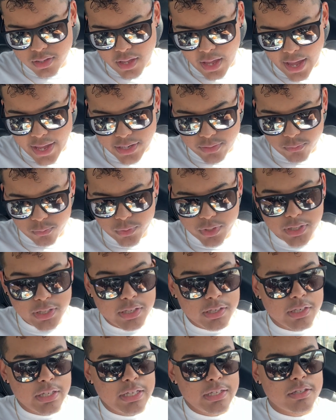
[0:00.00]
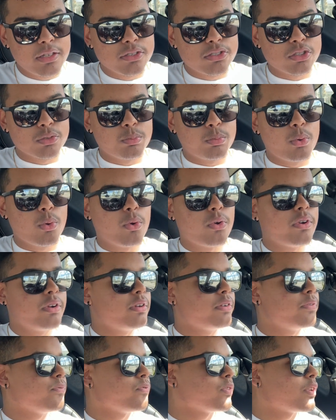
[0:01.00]
I really need the
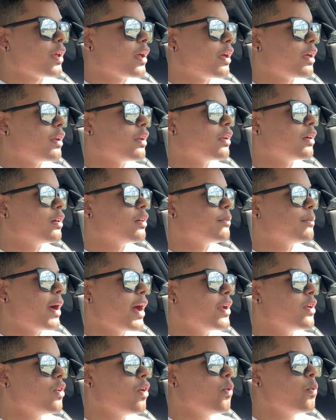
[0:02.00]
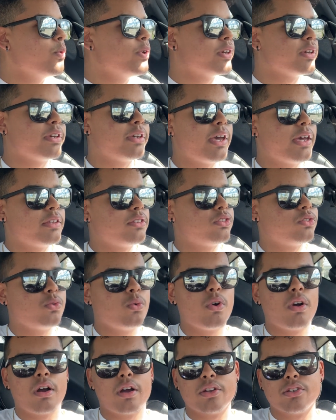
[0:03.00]
support, and I know we could get to
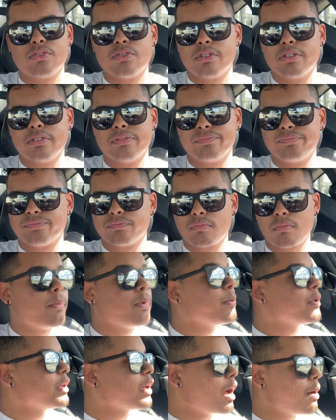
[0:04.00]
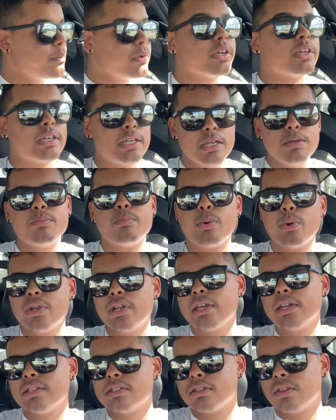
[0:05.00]
100. I'm gonna keep
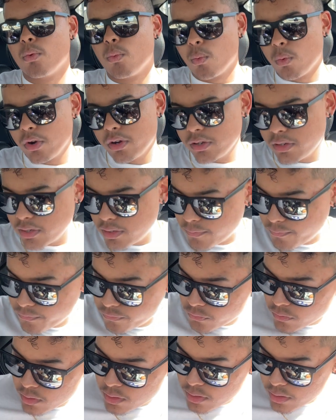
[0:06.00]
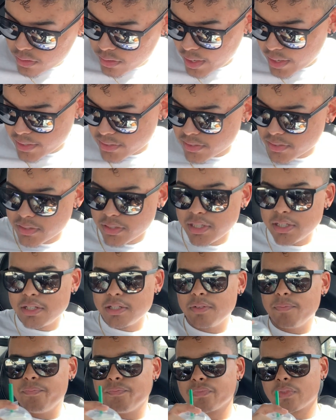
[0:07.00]
putting in the work that is needed.